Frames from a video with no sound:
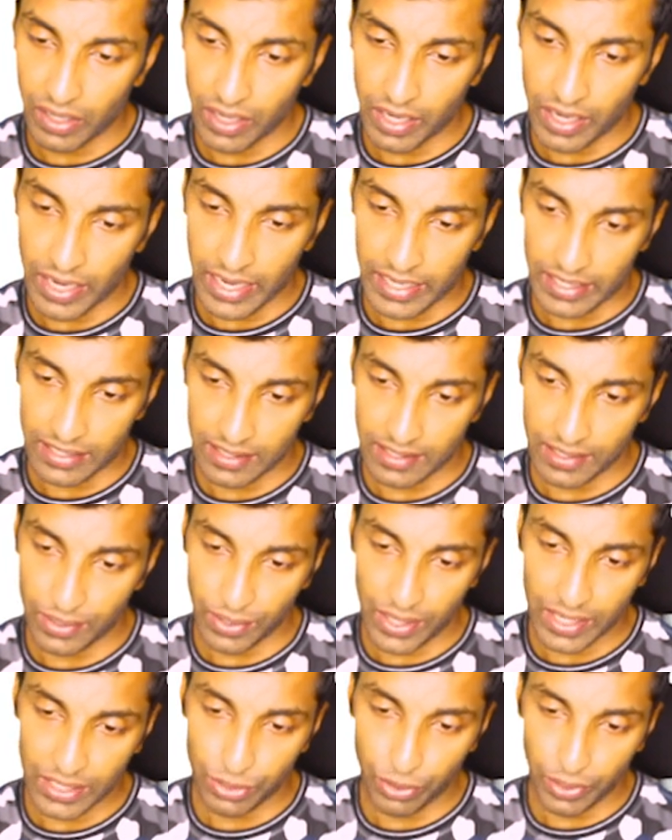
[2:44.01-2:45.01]
rice.
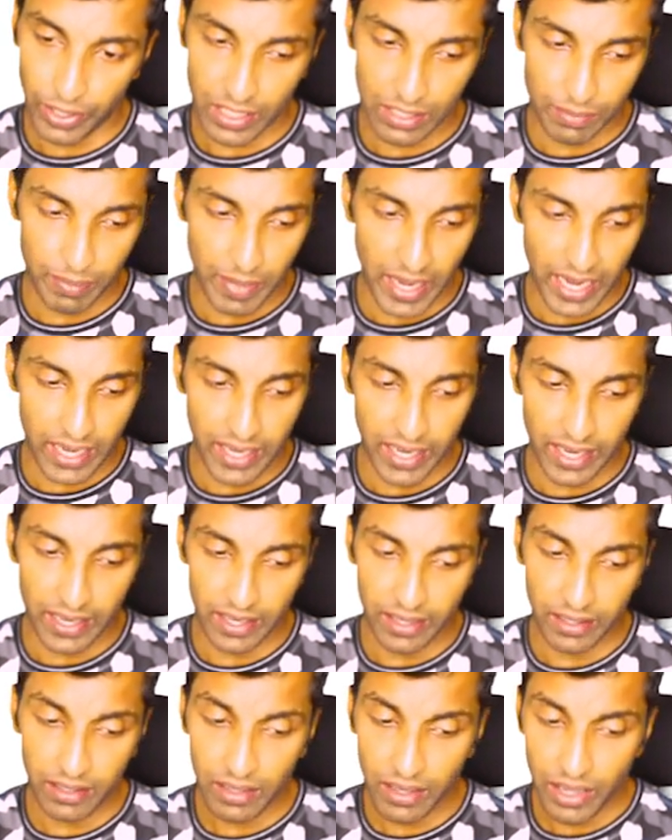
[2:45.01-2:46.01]
Okay, so it is
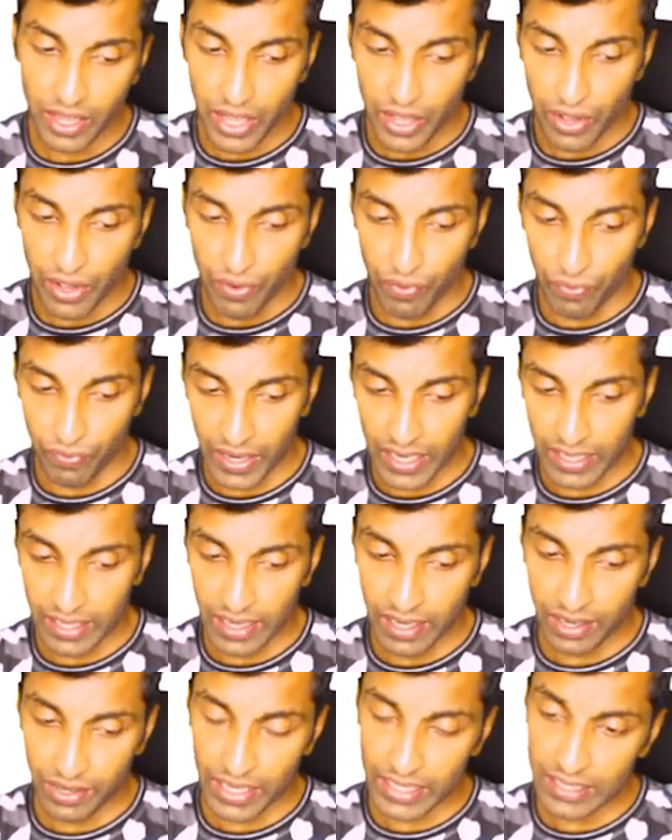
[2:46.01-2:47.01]
maintained in wheat
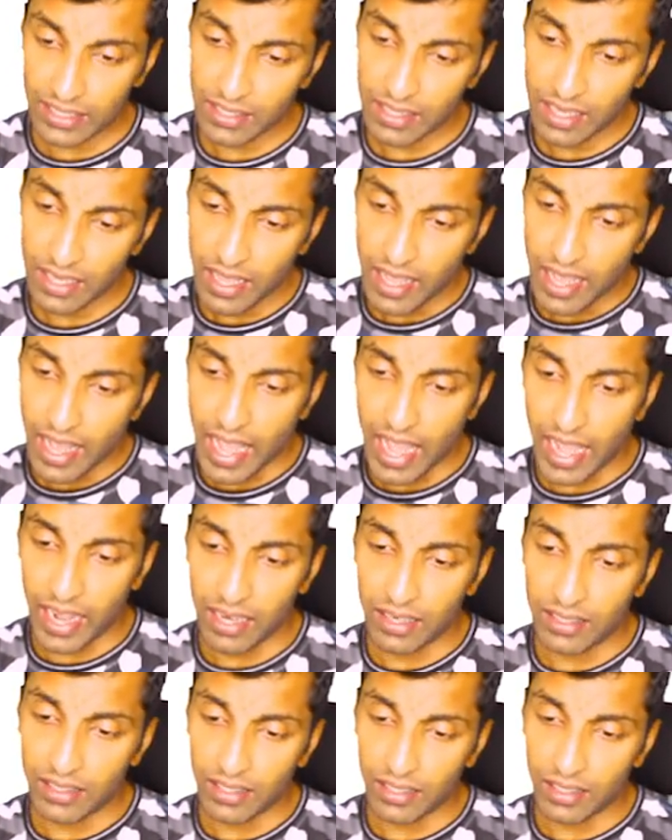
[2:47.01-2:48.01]
and rice,
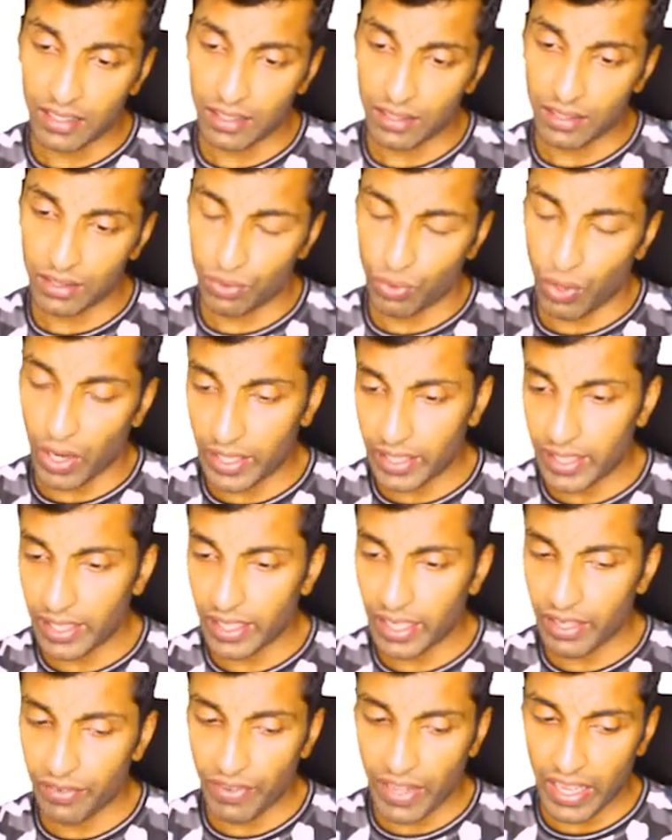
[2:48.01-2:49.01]
and the
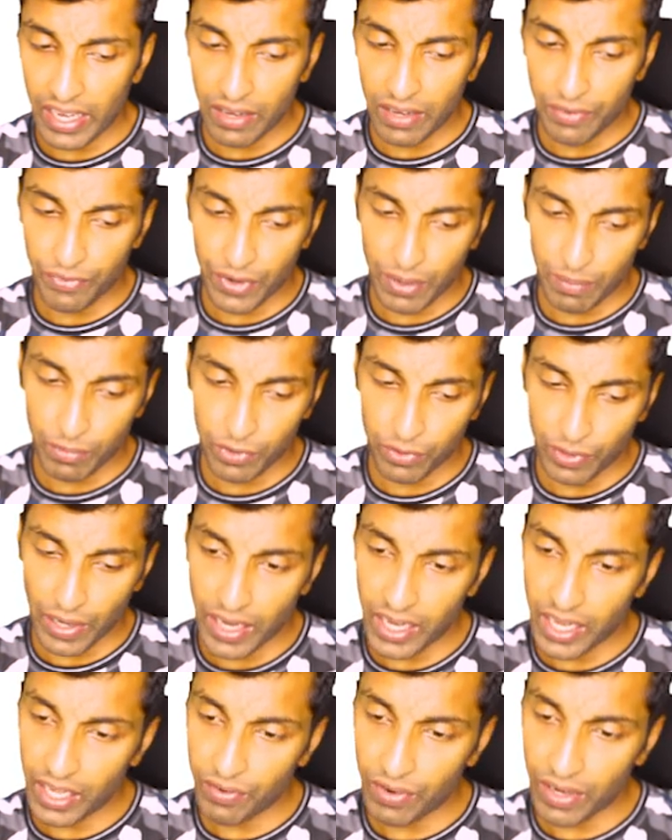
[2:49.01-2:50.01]
quantity vary from
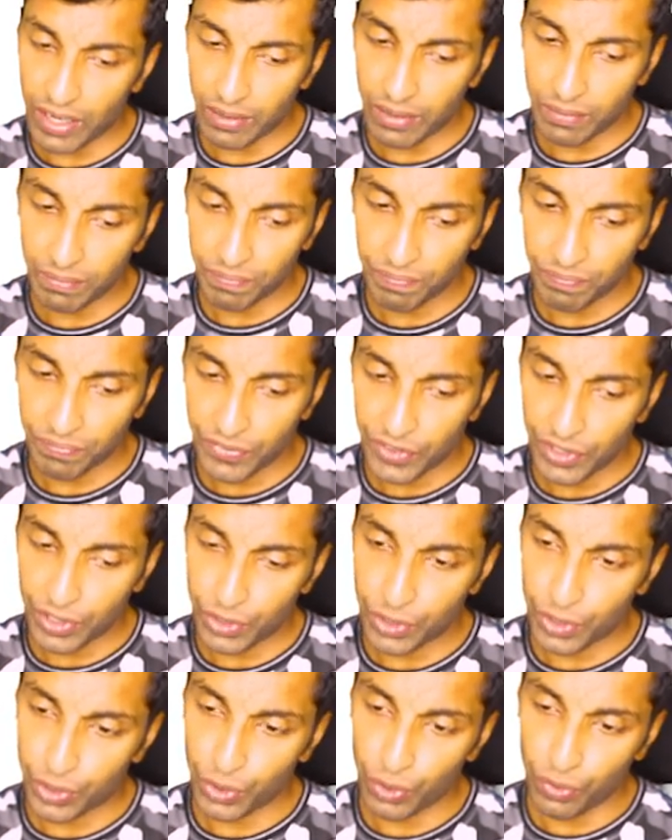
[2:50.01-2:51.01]
21
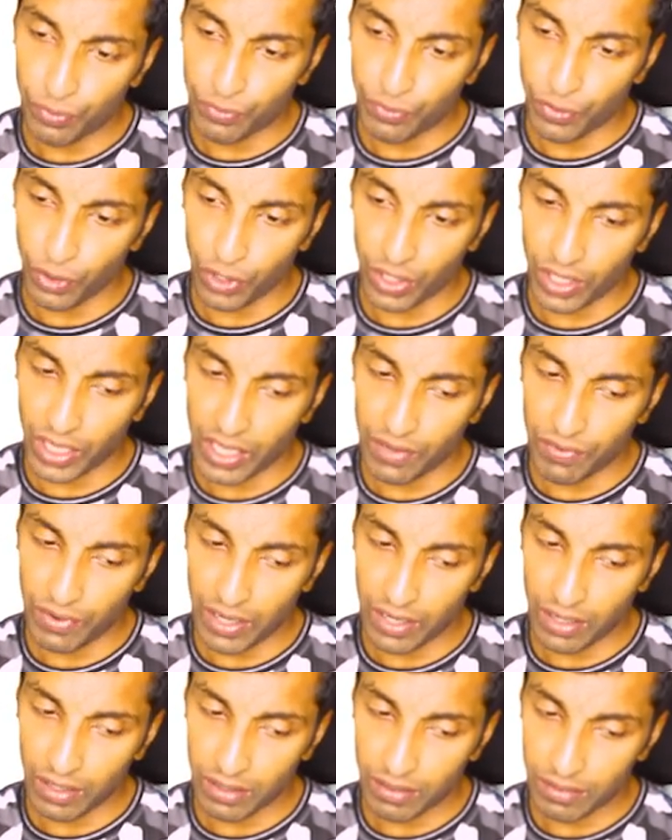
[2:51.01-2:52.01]
to
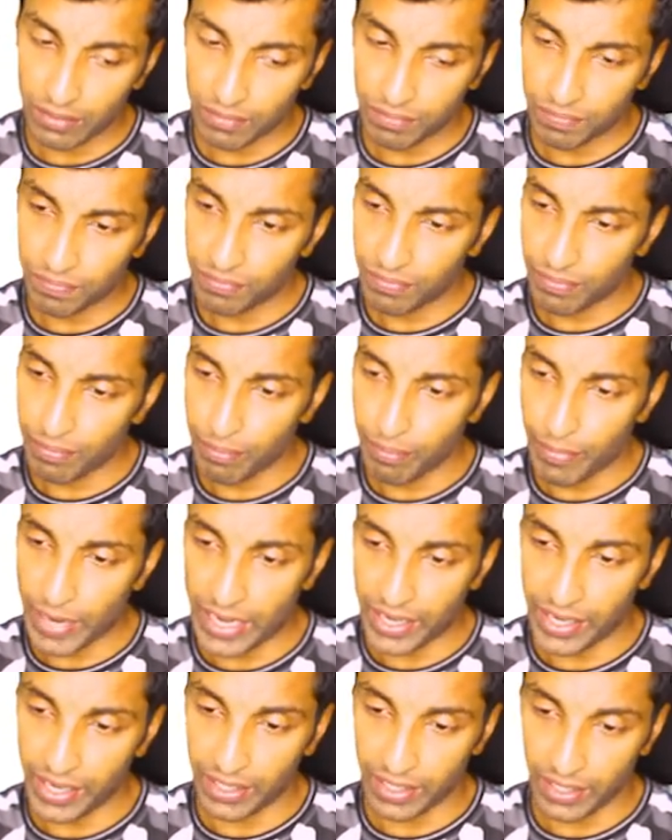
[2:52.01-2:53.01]
41
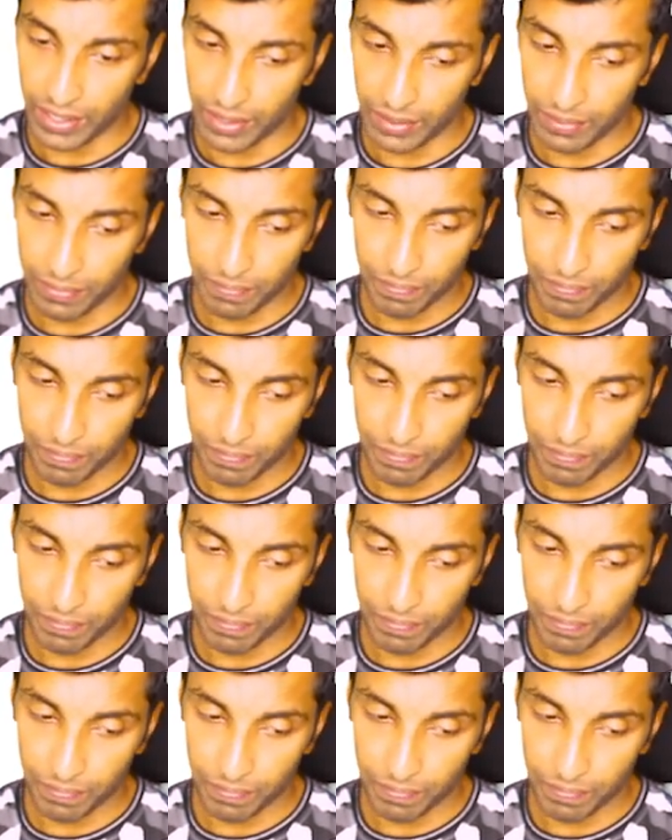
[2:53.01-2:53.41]
metric ton.